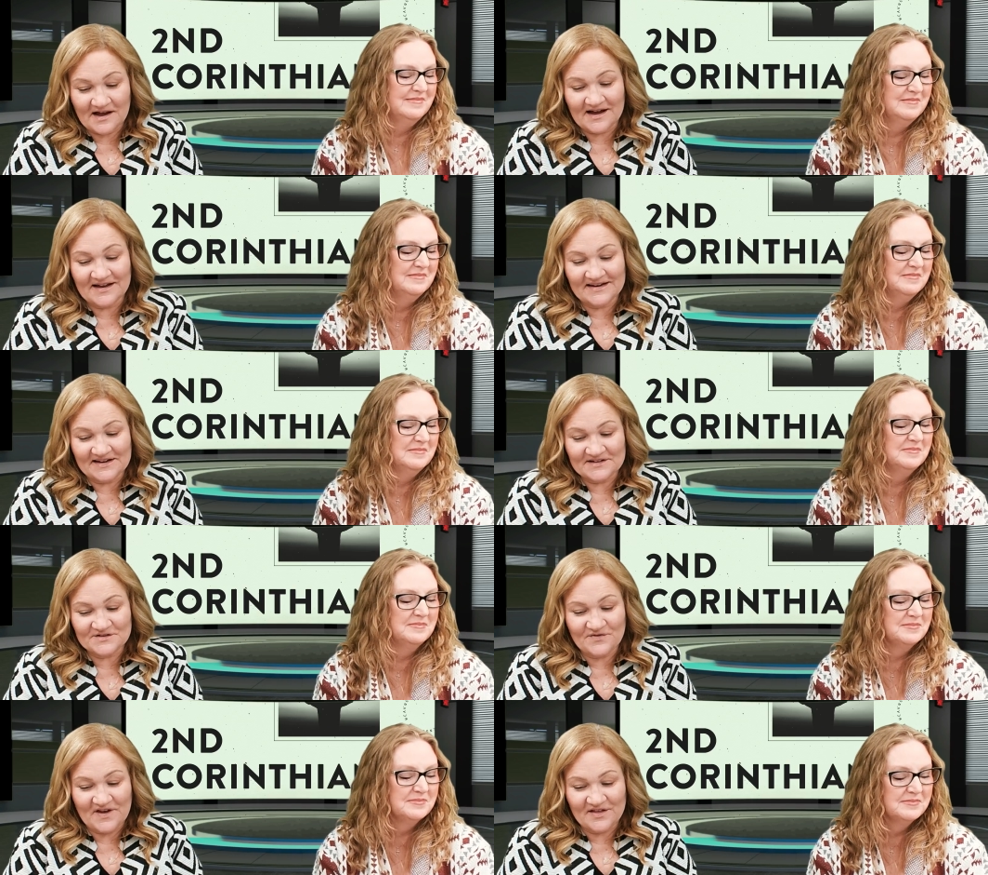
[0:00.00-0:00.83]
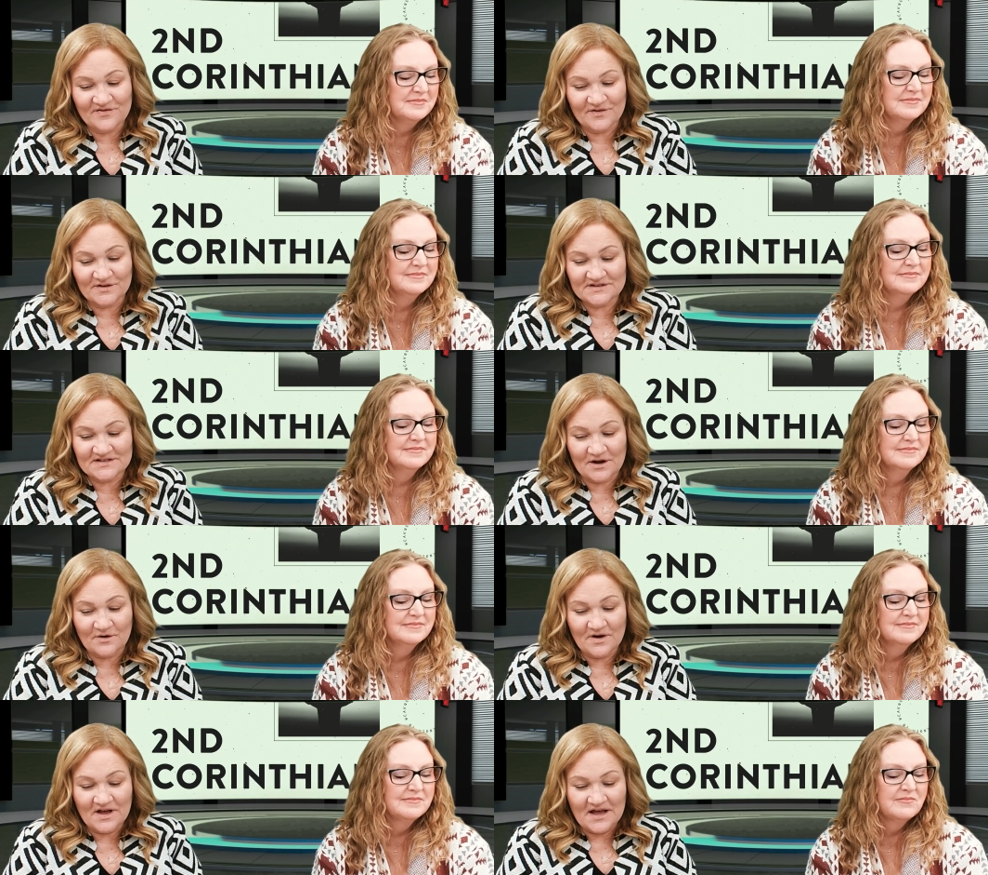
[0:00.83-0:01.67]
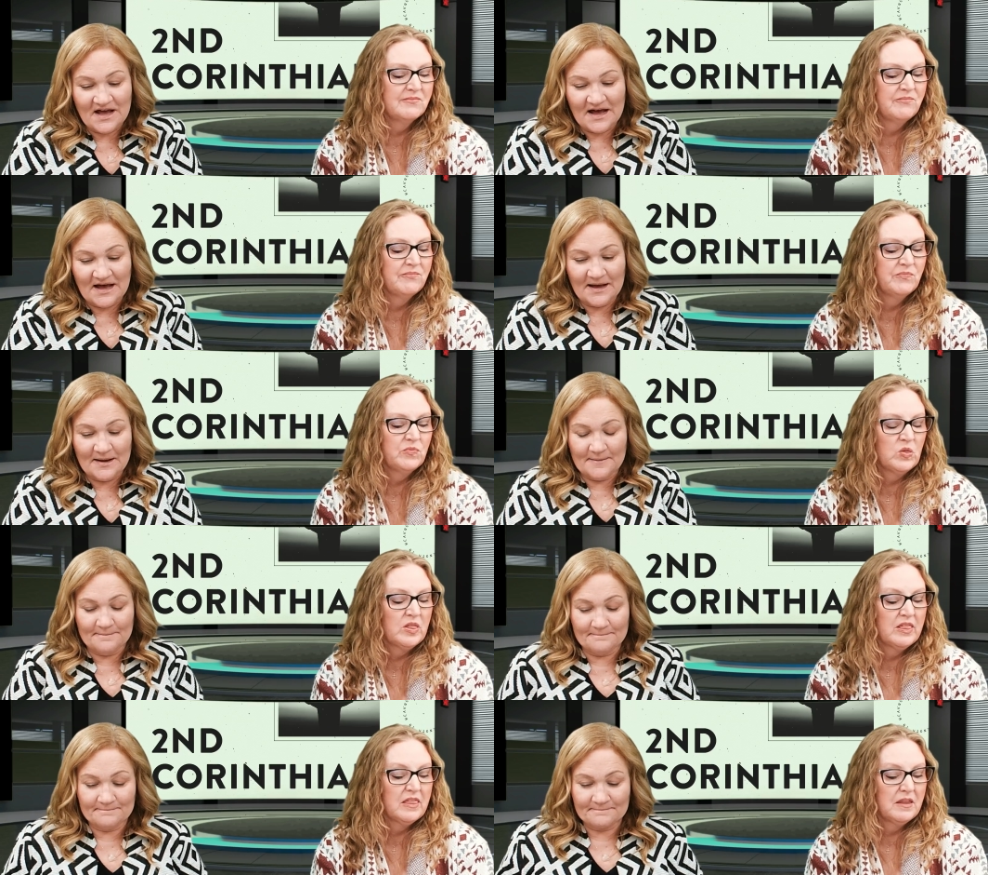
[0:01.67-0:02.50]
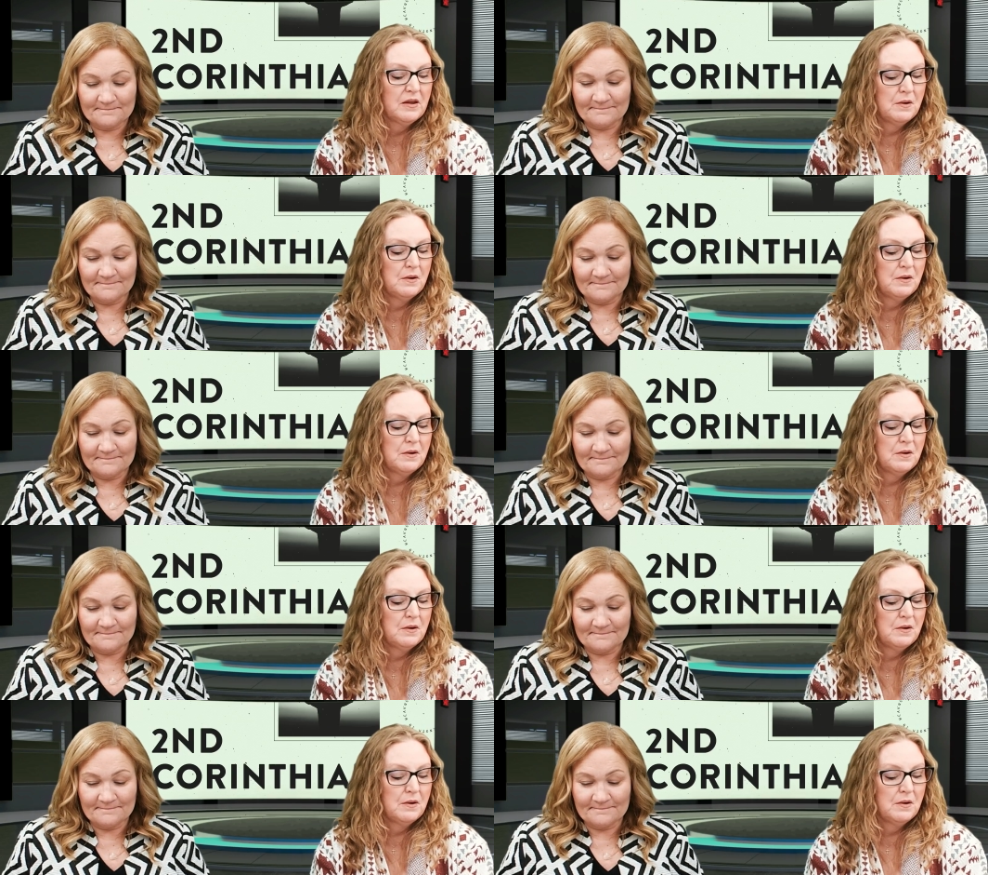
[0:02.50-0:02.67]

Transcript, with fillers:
Speaker 1: god is faithful so um